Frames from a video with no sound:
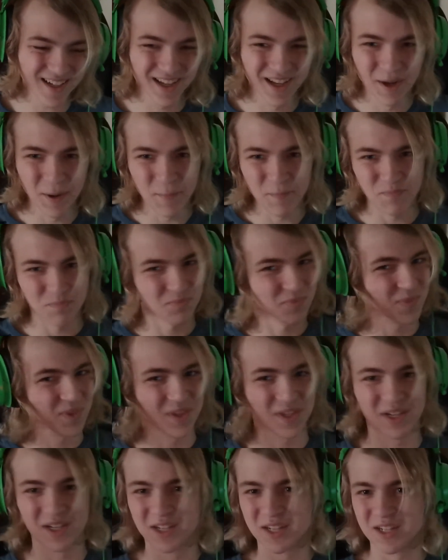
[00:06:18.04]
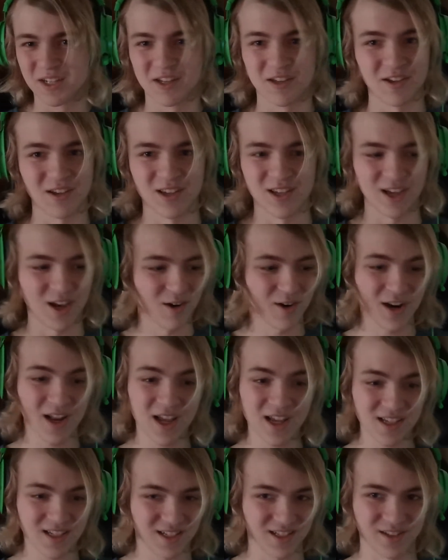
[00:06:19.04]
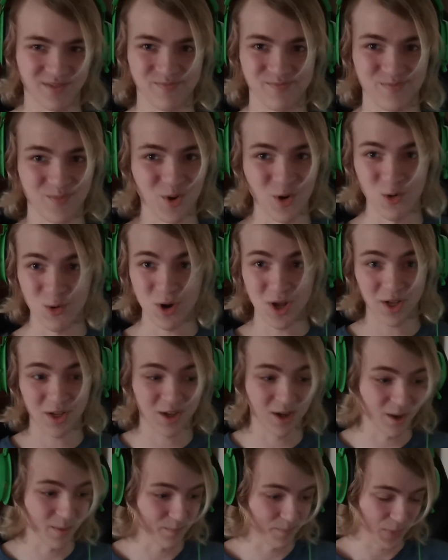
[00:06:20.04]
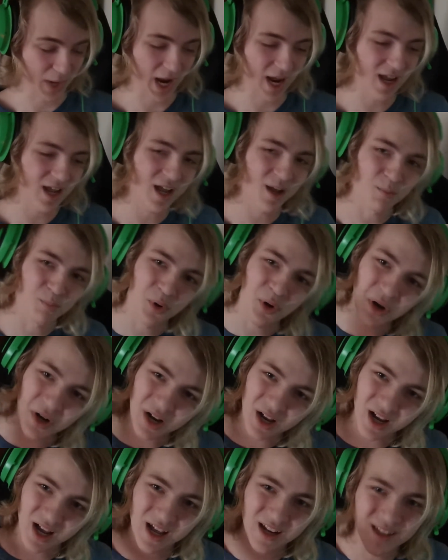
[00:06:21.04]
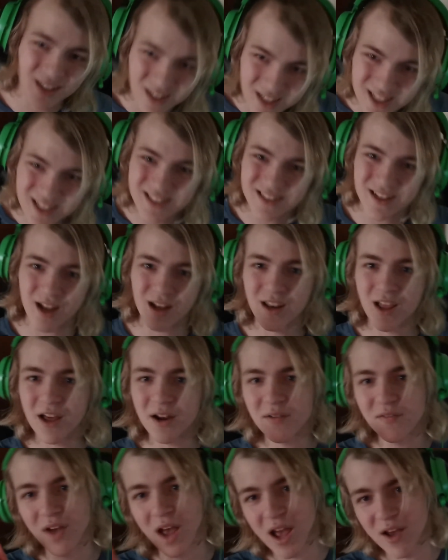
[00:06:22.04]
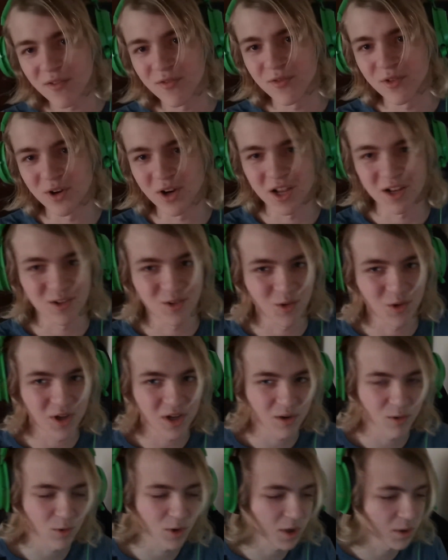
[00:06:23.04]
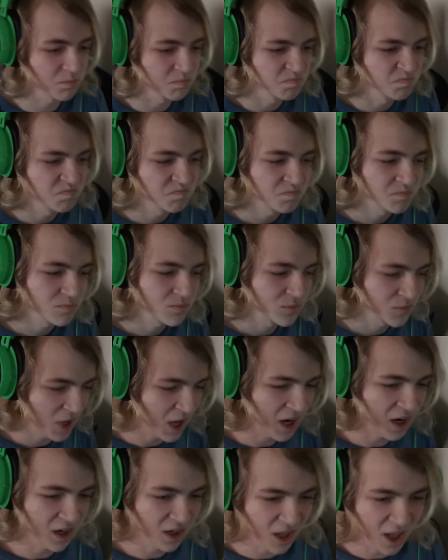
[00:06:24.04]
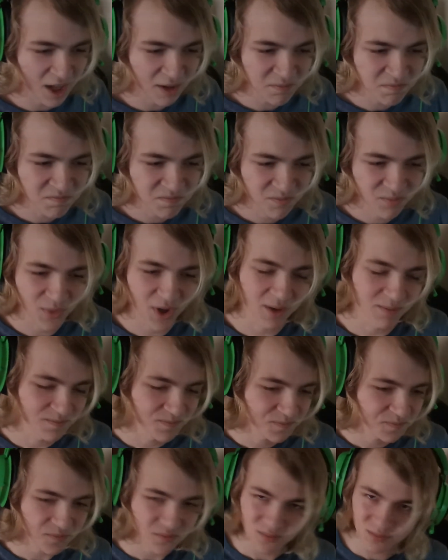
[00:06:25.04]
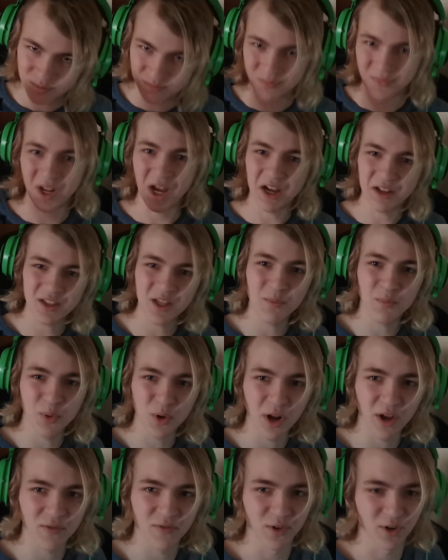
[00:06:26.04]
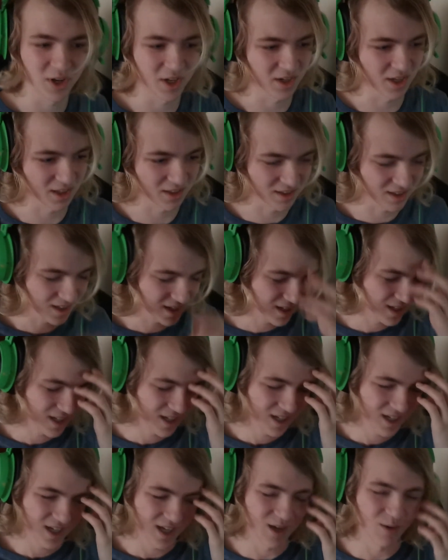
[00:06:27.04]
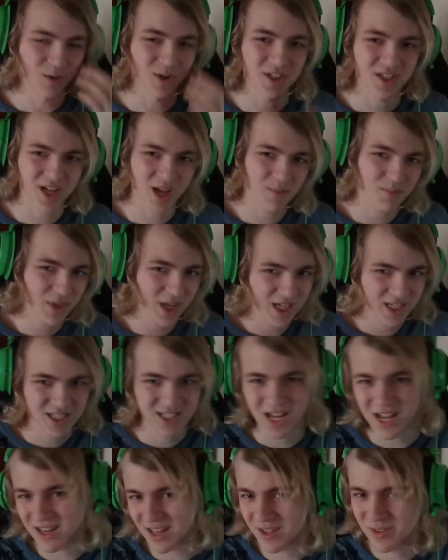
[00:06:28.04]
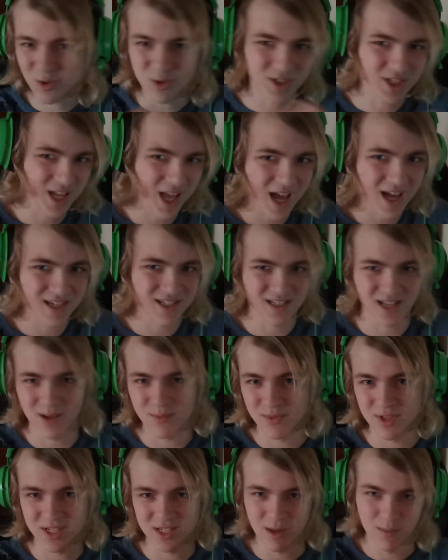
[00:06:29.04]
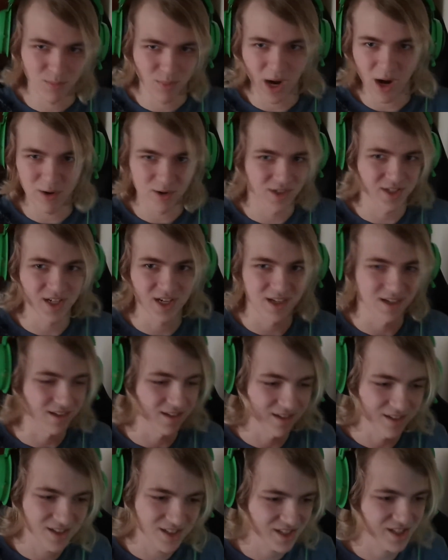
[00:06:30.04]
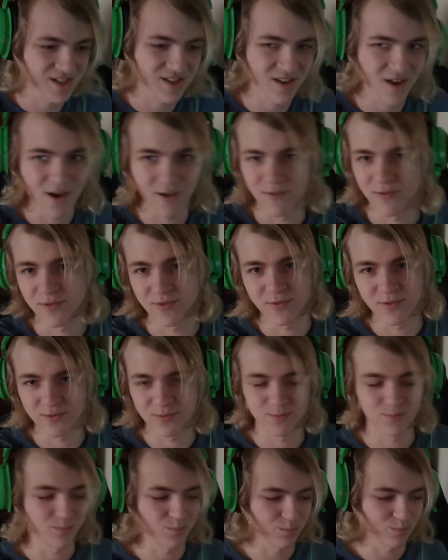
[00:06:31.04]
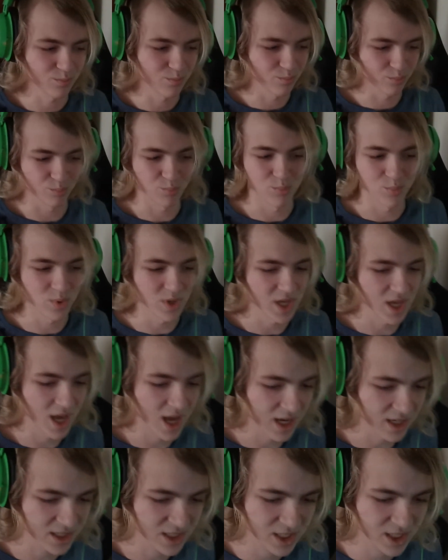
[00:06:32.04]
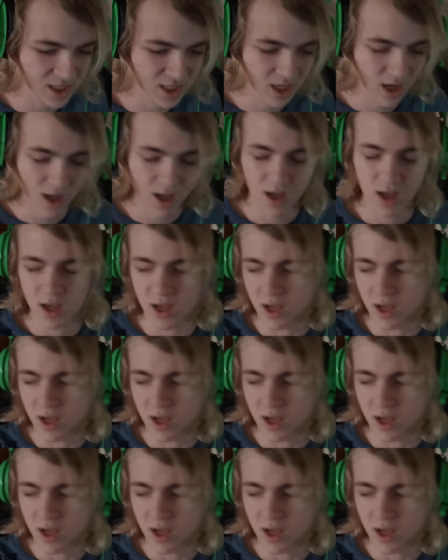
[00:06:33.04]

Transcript: and here it is. You're welcome. I put at least a lot of effort into it. Well, not a lot, but I did put effort in it. It was something, it's not like those last time, this embarrassing stuff BS.